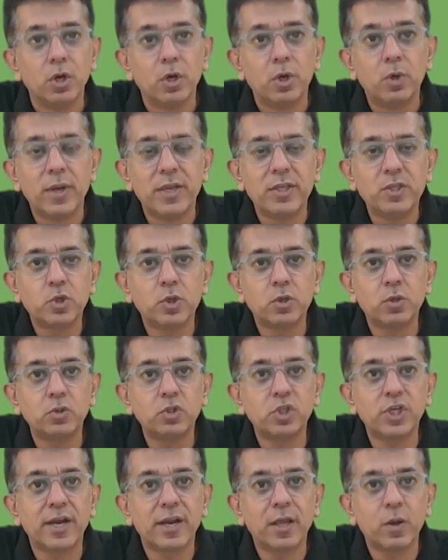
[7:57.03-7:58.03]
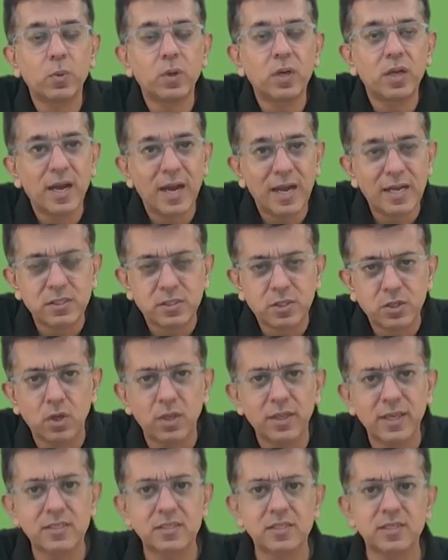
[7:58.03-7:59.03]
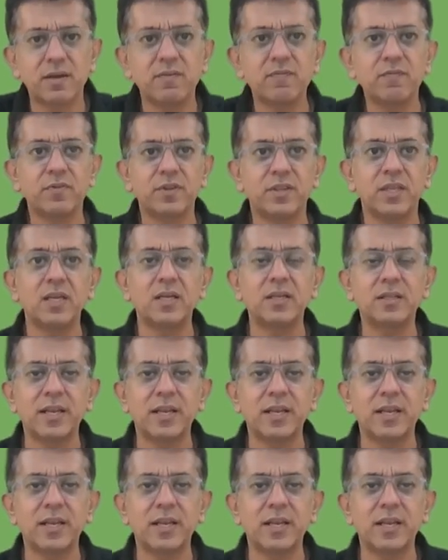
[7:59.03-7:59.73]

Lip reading: Do ensure to check it out. I'll see you all next time with another